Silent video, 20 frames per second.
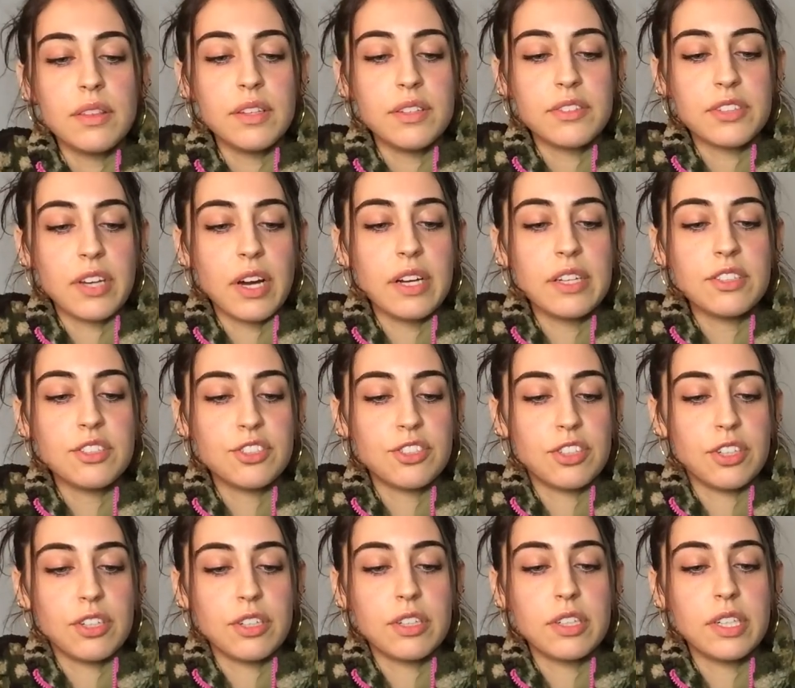This guy's
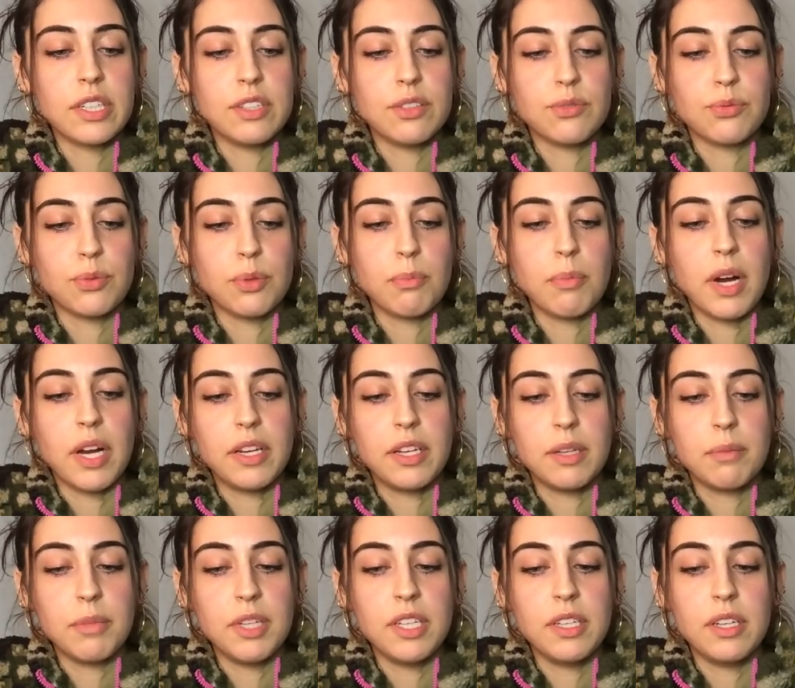shirt is
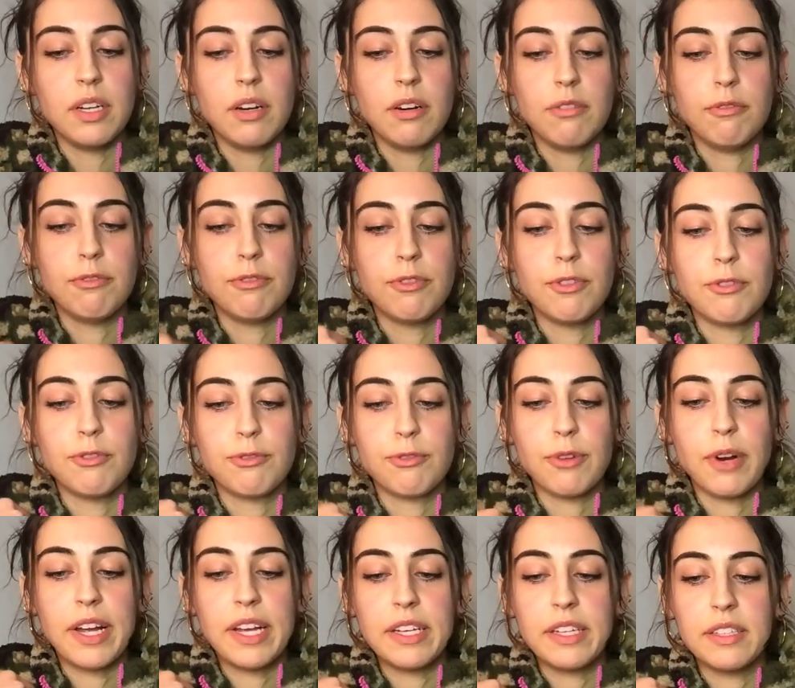reminding me of
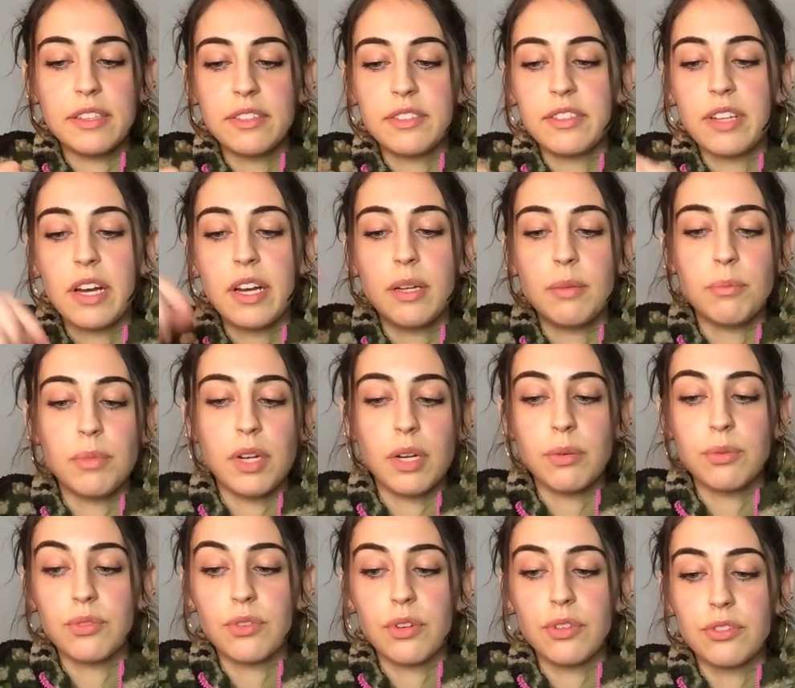Frankenstein, but I
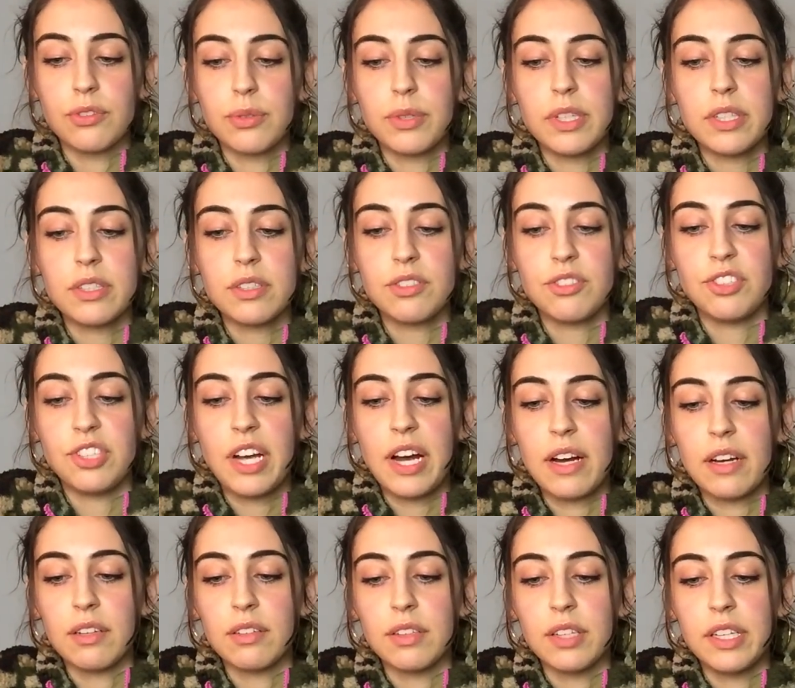was also hearing
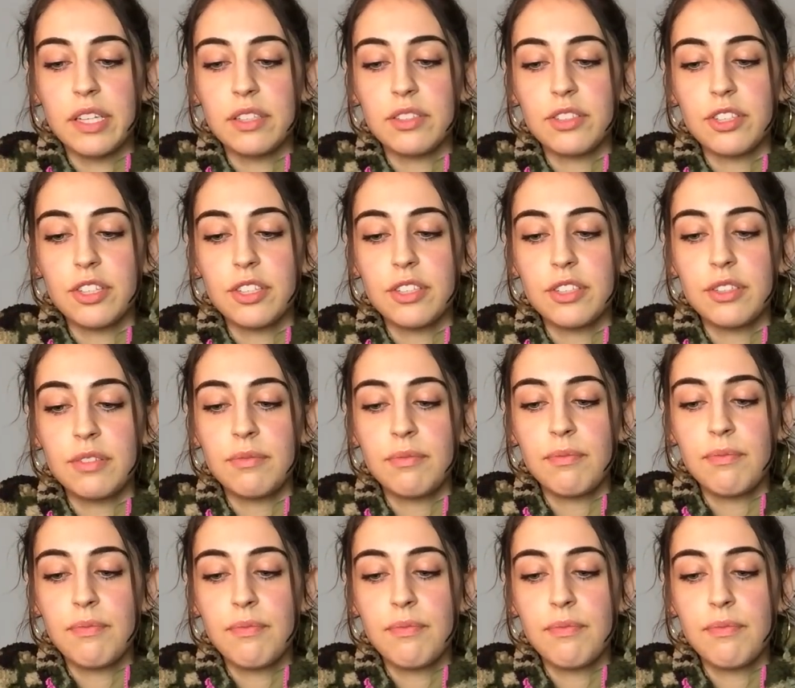jack-o'-lantern.